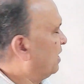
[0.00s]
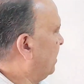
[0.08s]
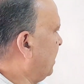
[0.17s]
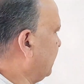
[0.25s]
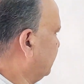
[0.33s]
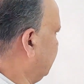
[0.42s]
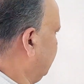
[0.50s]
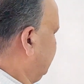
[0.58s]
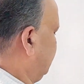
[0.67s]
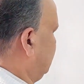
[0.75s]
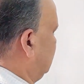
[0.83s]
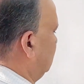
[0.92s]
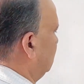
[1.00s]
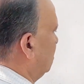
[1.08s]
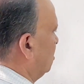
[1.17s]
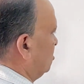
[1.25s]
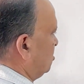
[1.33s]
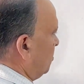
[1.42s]
Like this.
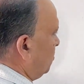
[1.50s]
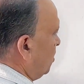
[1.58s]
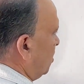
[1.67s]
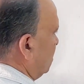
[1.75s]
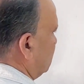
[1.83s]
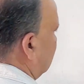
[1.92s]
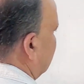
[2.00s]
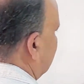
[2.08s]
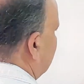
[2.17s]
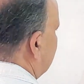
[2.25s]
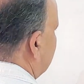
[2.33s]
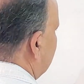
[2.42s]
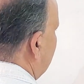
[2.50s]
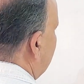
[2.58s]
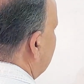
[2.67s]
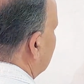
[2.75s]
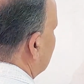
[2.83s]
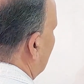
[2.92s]
Suppose A is